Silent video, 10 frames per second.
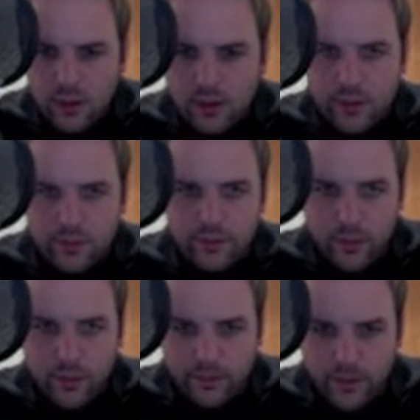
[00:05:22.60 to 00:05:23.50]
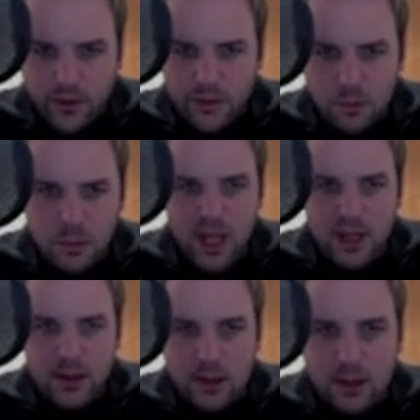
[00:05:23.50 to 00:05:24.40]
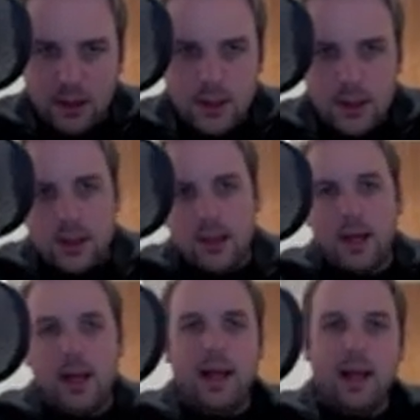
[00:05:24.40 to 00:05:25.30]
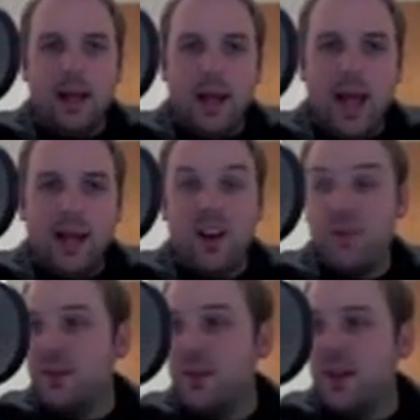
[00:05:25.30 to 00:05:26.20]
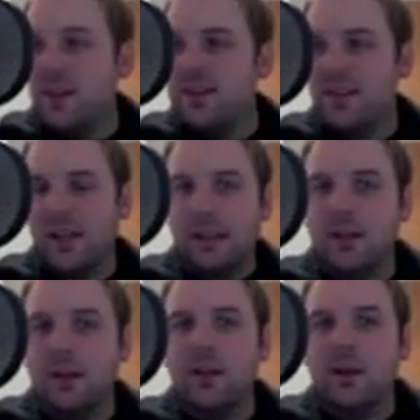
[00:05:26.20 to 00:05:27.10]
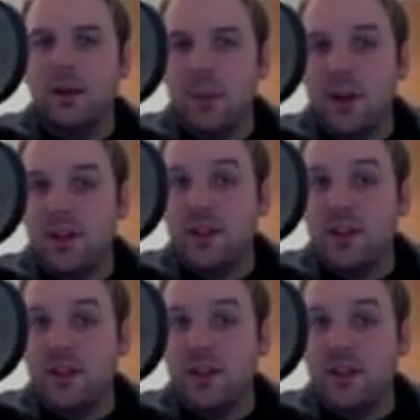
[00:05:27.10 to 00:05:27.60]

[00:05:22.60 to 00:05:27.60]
Vox Pad, and I'm just going to sing a bunch of